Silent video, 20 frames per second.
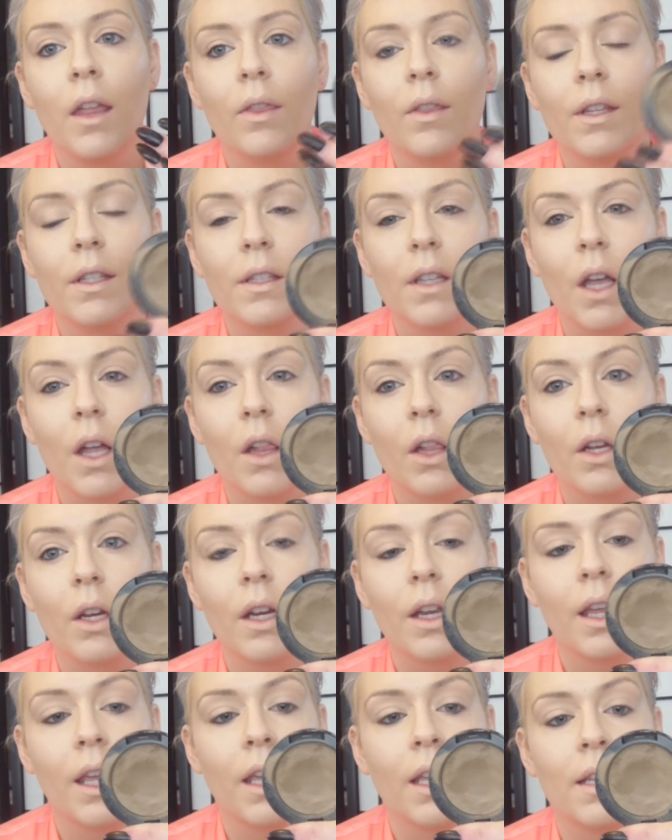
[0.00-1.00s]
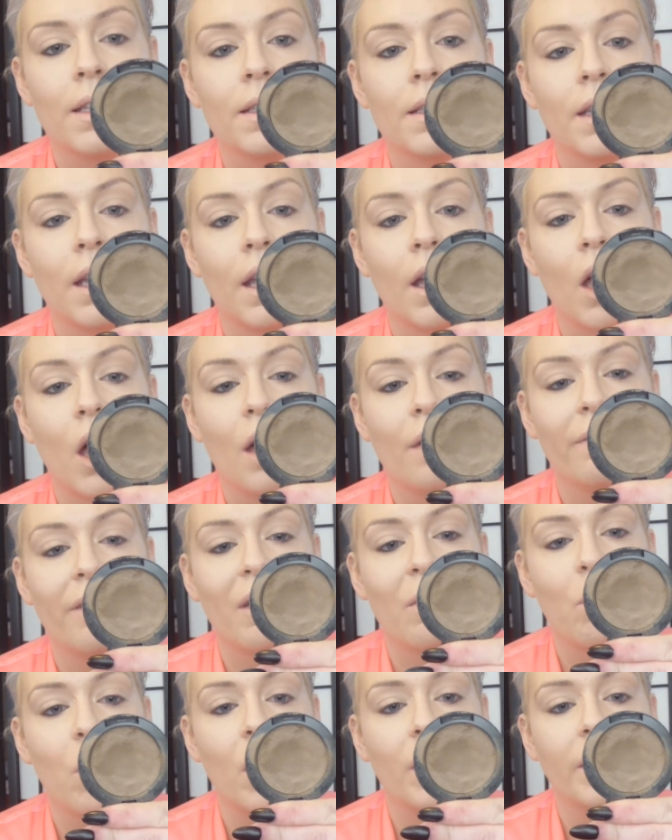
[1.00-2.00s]
This color is
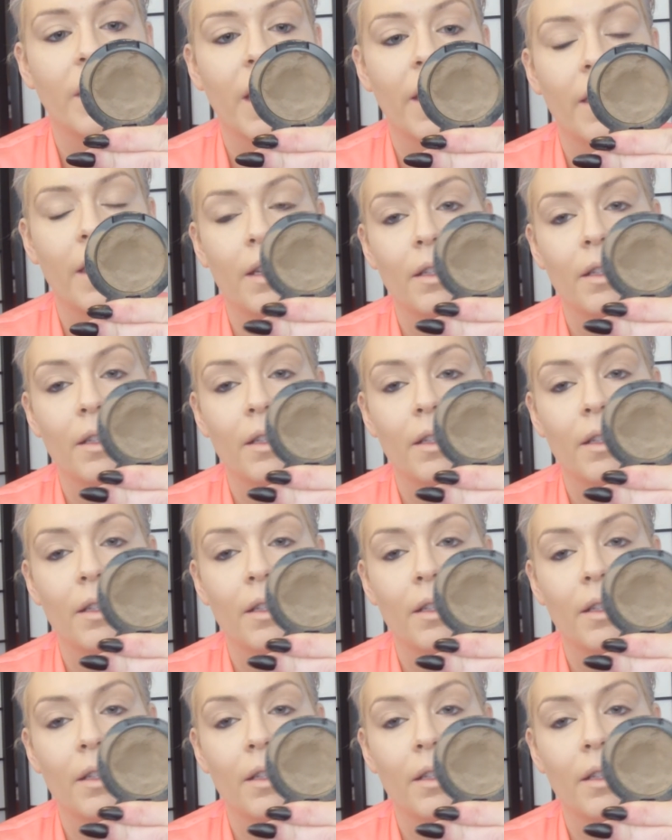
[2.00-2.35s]
Coffee Walnut.